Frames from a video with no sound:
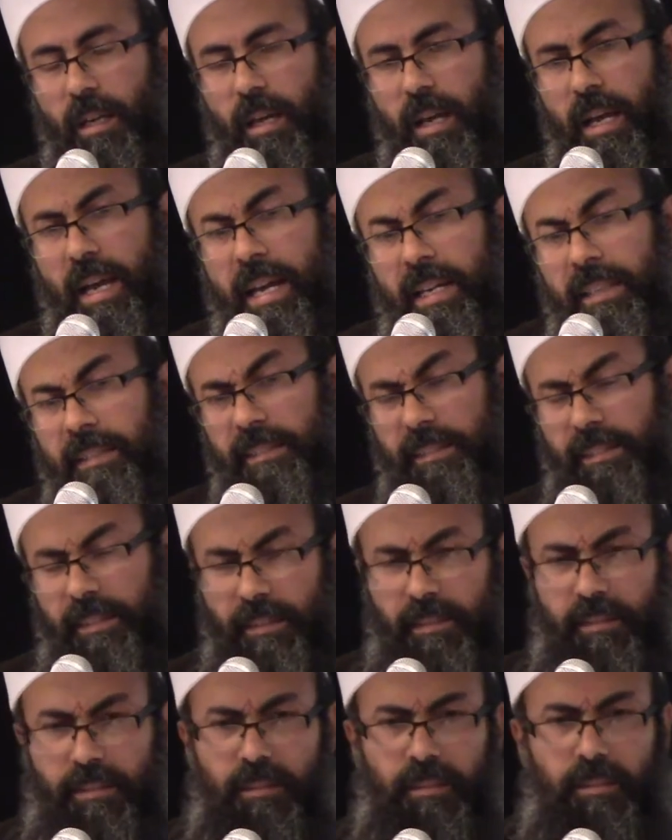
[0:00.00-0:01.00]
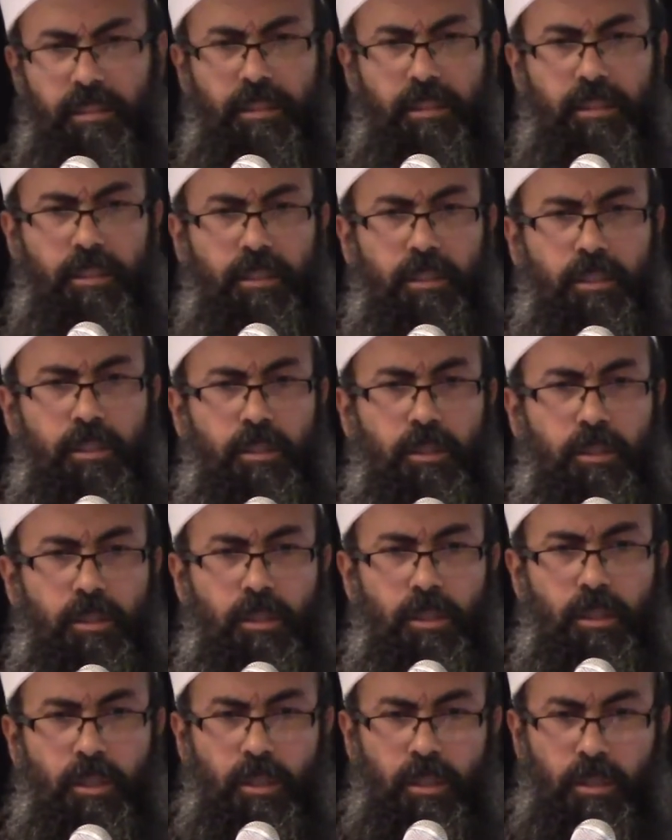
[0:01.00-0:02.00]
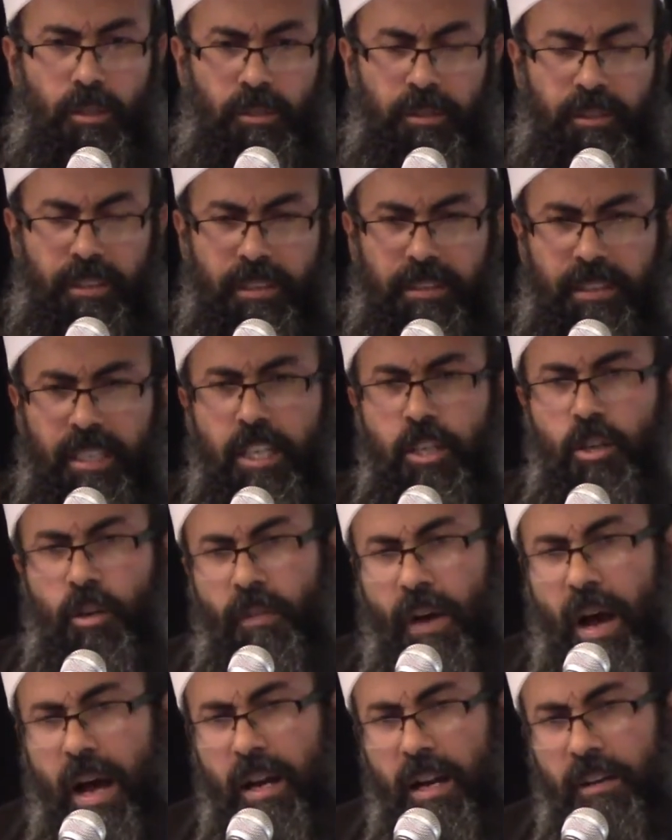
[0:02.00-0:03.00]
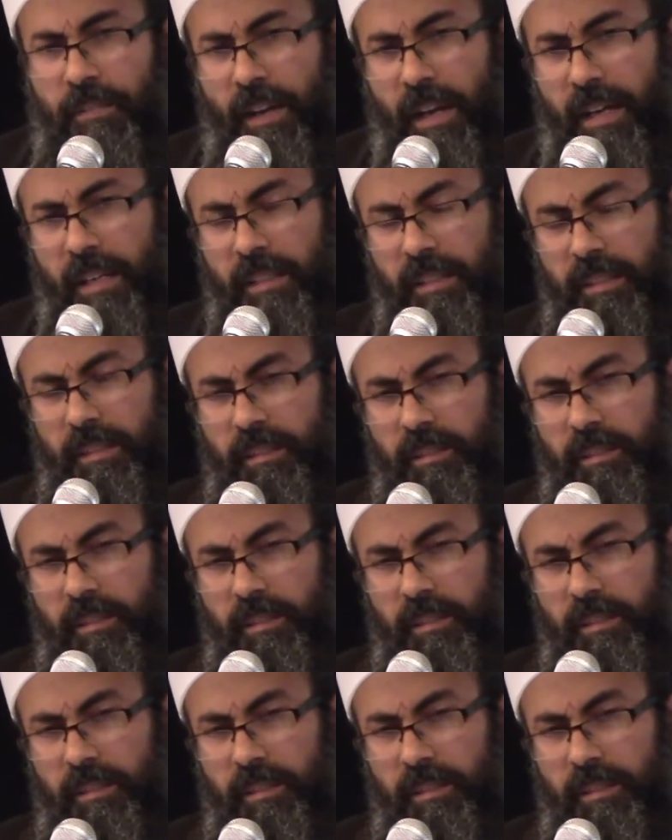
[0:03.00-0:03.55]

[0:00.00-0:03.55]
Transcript: And on the day of Arafah